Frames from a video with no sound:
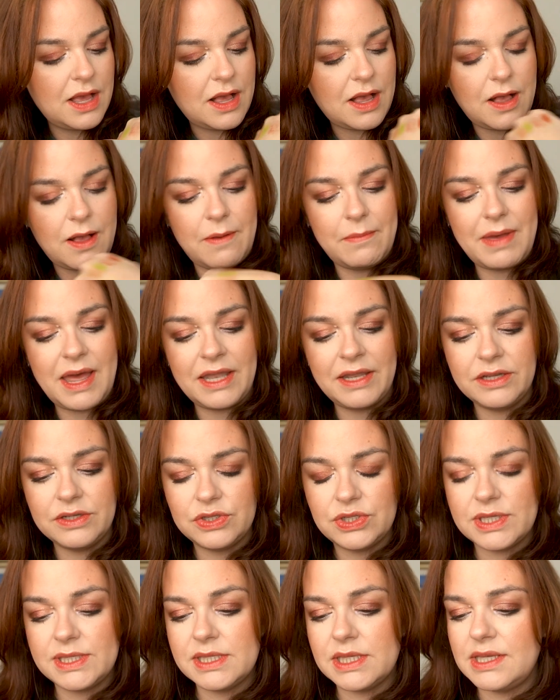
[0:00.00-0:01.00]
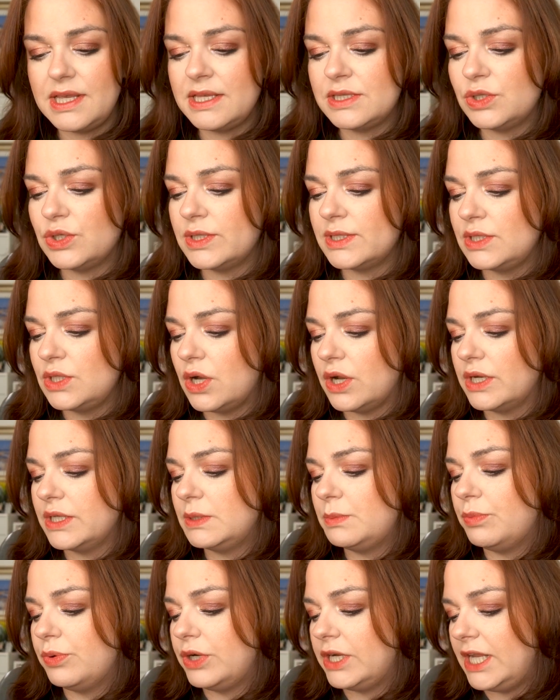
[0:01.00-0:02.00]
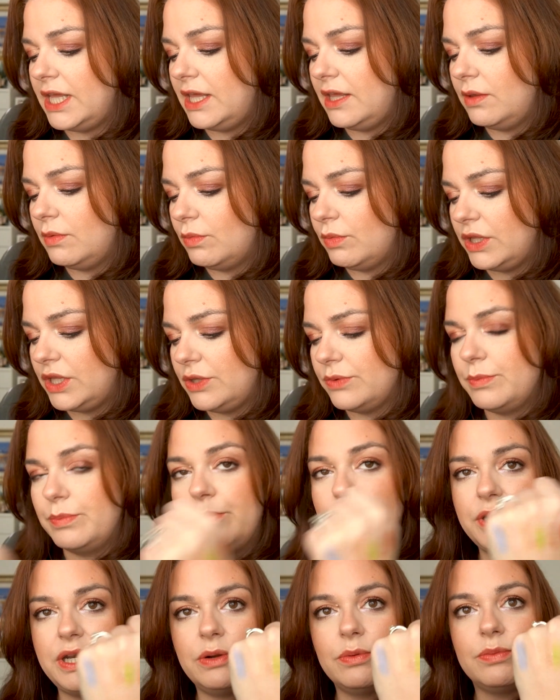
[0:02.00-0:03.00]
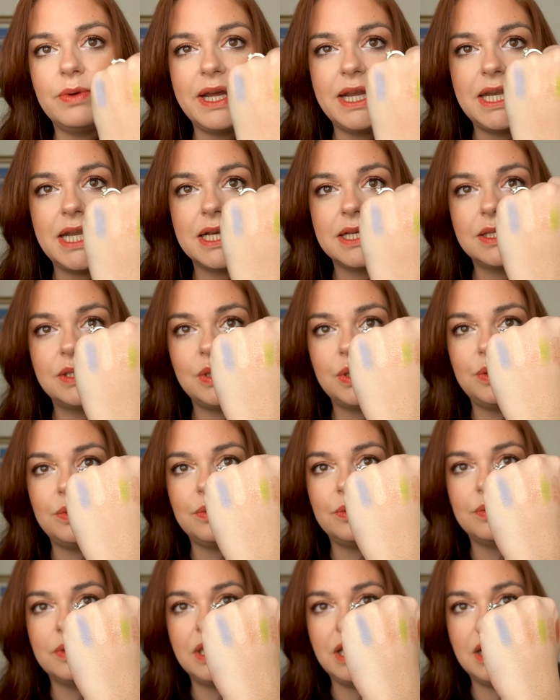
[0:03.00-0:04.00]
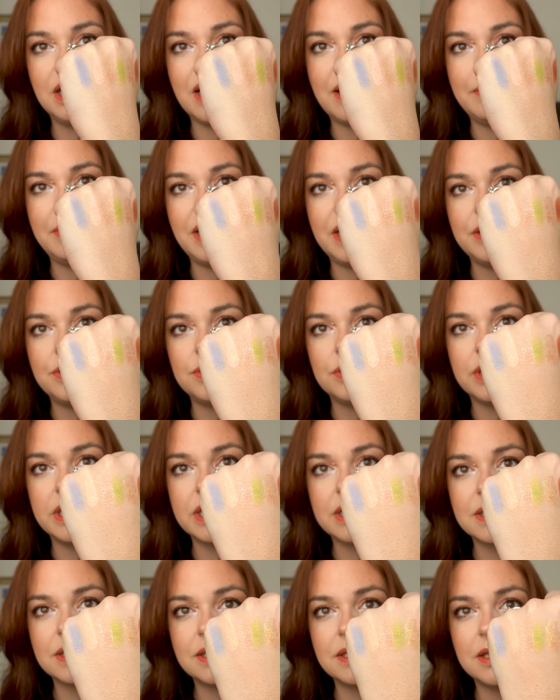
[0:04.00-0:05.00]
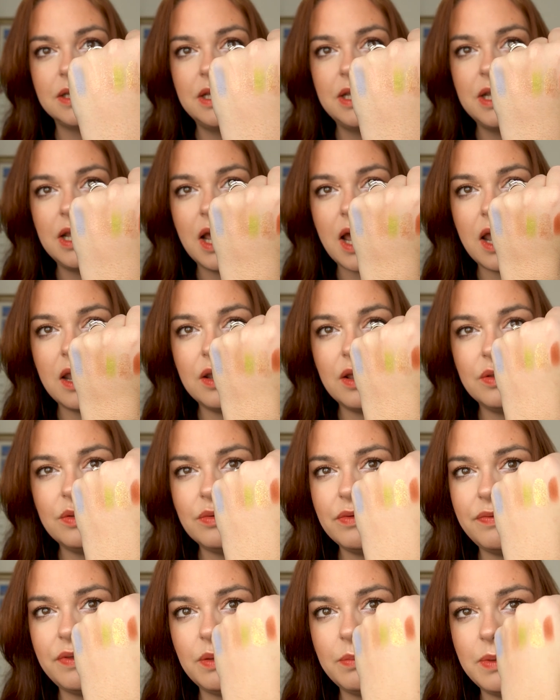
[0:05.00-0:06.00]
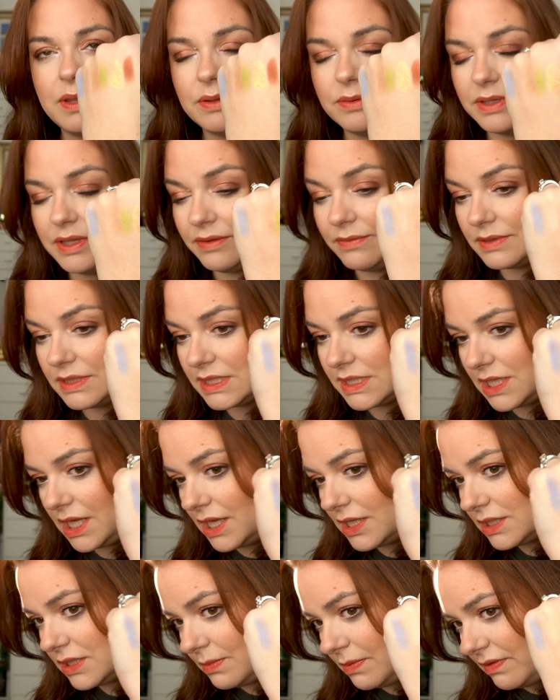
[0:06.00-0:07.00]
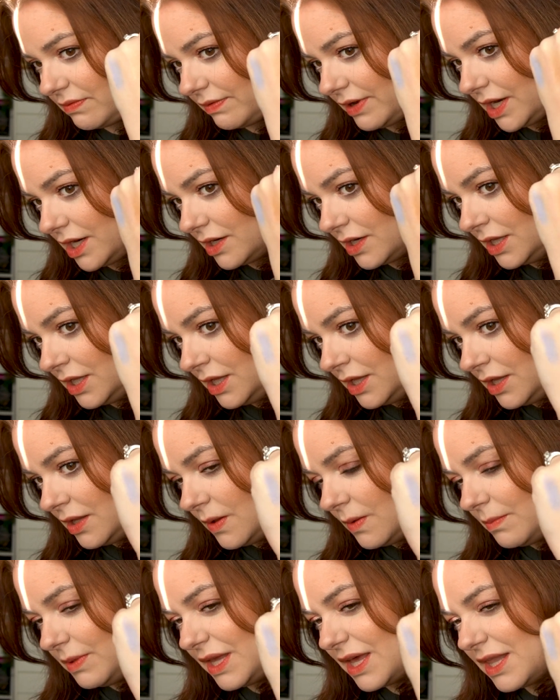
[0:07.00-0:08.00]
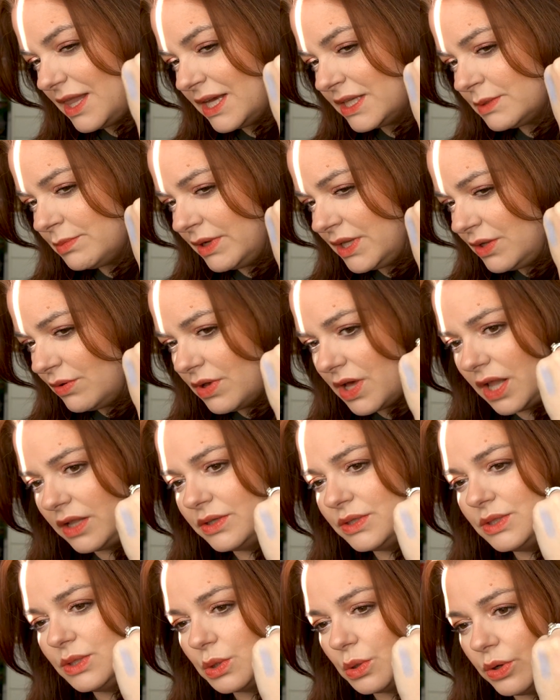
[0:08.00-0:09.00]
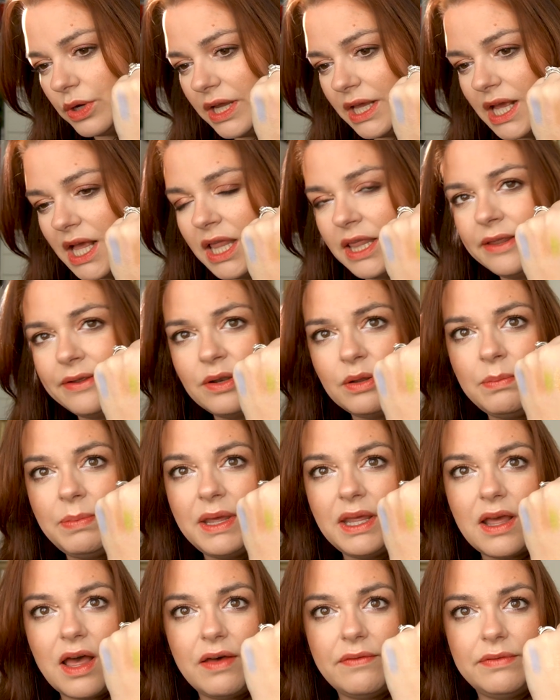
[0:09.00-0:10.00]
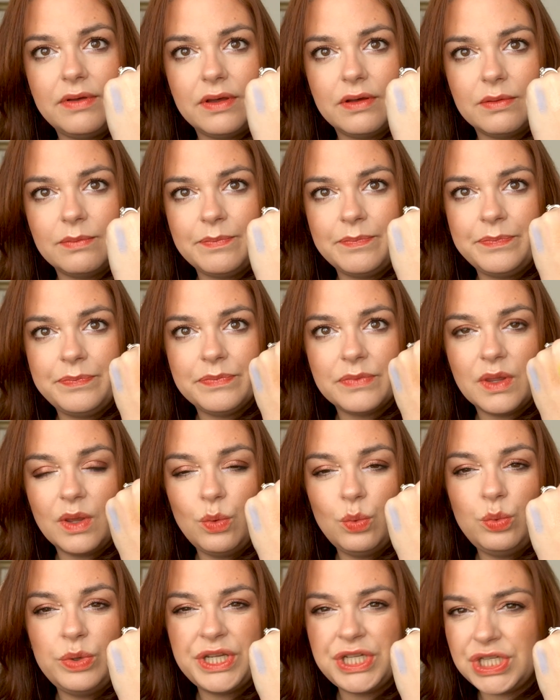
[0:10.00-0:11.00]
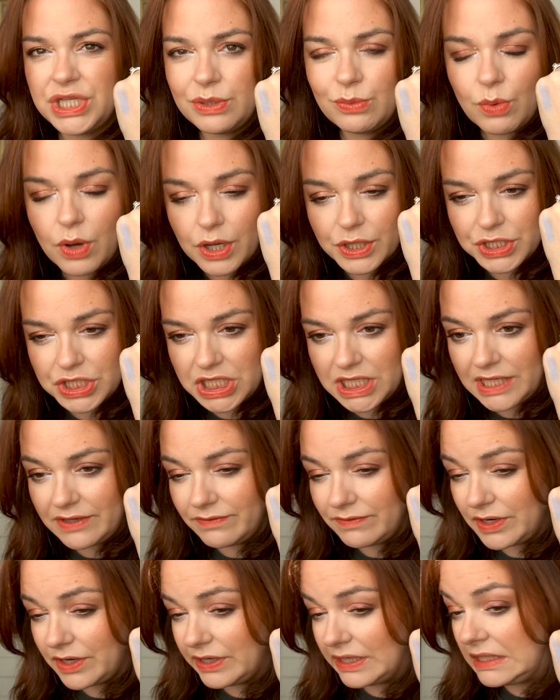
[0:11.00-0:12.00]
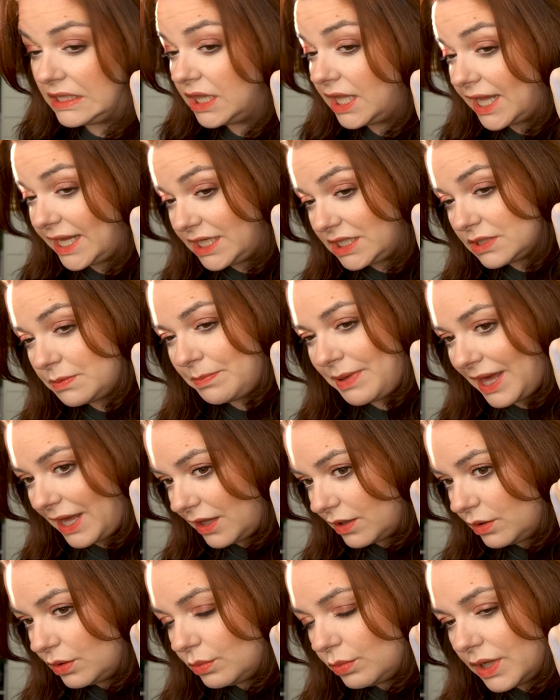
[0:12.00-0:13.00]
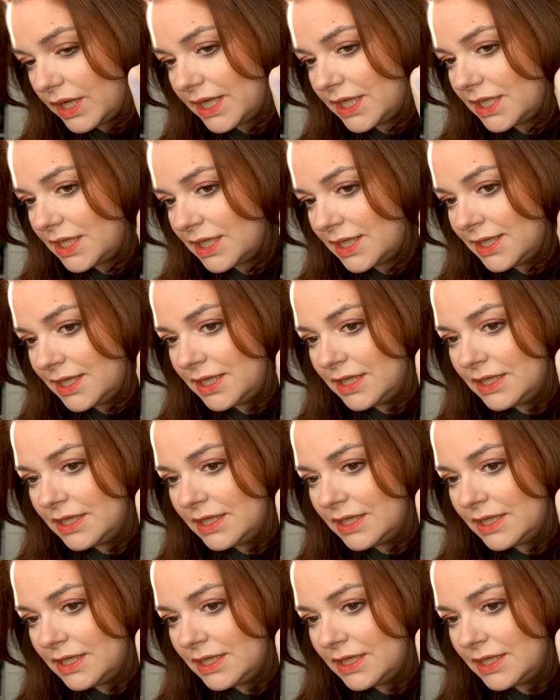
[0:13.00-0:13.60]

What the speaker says: And it's just not as pretty when you put it right next to the Glaminatrix. I don't know if you'll be able to even see it, to be fair. But yeah, that's my new color story. A little bit of a wishy-washy, very light pale one.